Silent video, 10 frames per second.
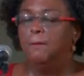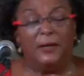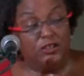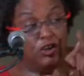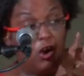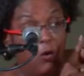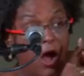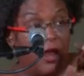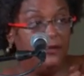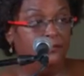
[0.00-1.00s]
But you know
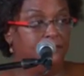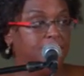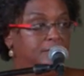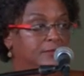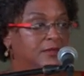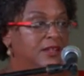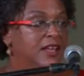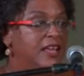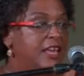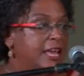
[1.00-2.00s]
what?
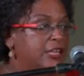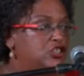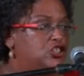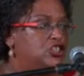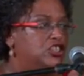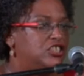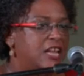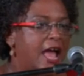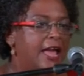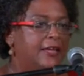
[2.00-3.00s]
Each
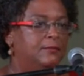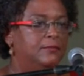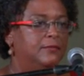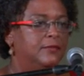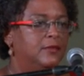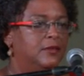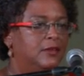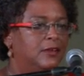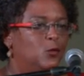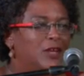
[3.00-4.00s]
time
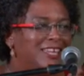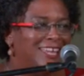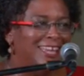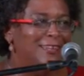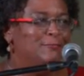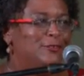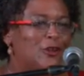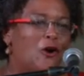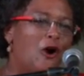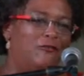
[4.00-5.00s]
we came
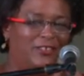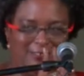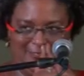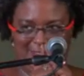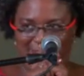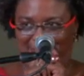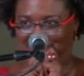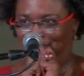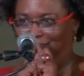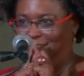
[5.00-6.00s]
to office,
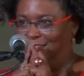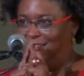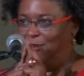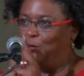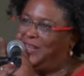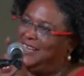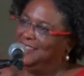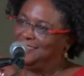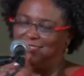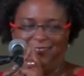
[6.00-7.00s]
we
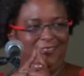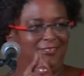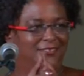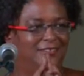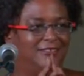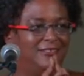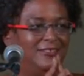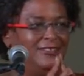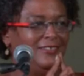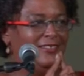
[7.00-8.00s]
listened,
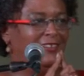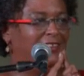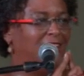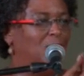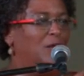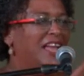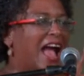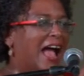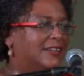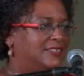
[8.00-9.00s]
we
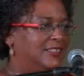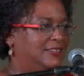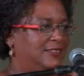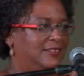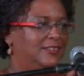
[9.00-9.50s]
acted,